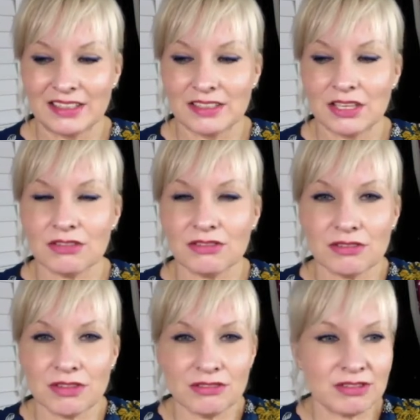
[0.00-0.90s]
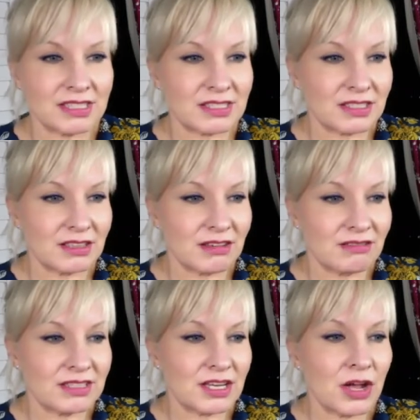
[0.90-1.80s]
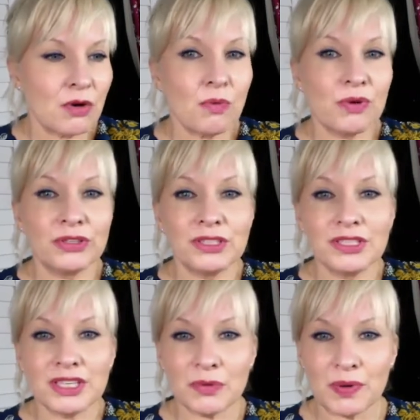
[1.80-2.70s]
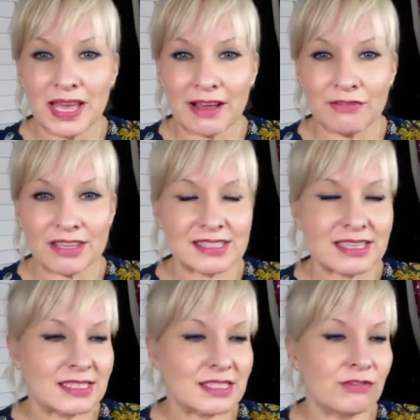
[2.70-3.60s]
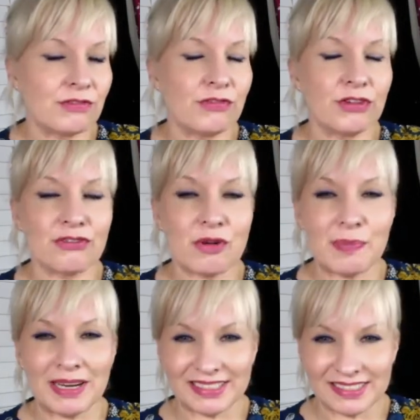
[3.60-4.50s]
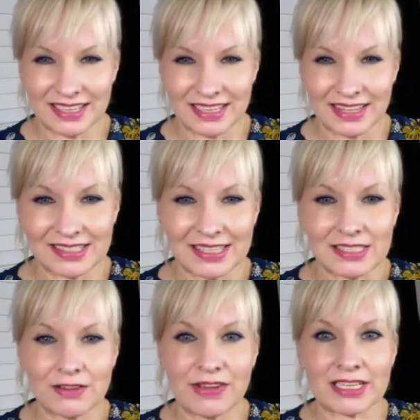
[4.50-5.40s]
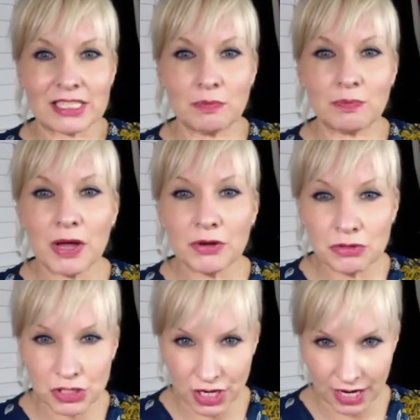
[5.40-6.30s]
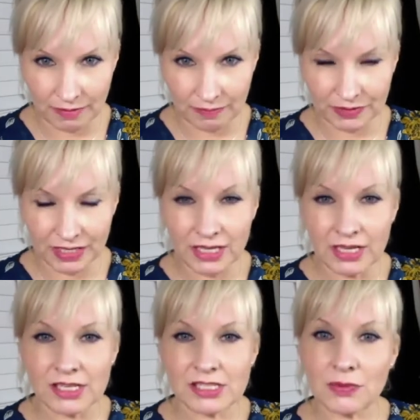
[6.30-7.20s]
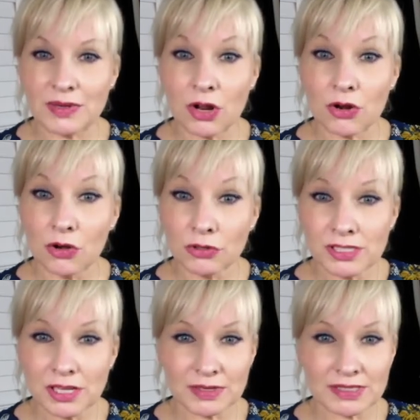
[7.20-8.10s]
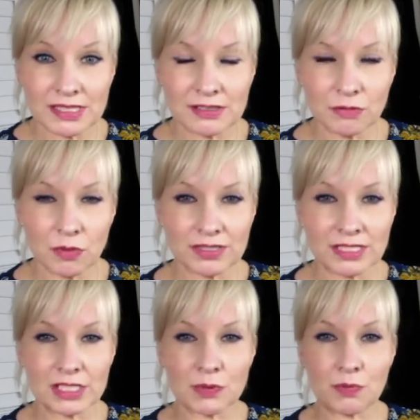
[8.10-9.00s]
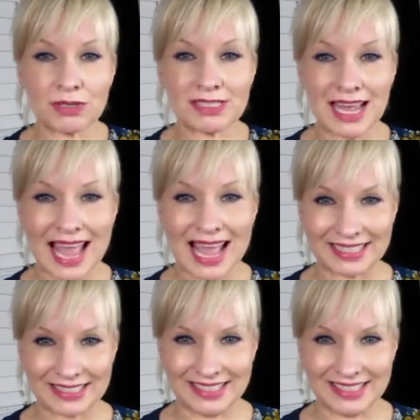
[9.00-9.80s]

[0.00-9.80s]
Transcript: So there is no wonder we have that sense of vulnerability, sense of exposure. So, and also a sense of wanting to protect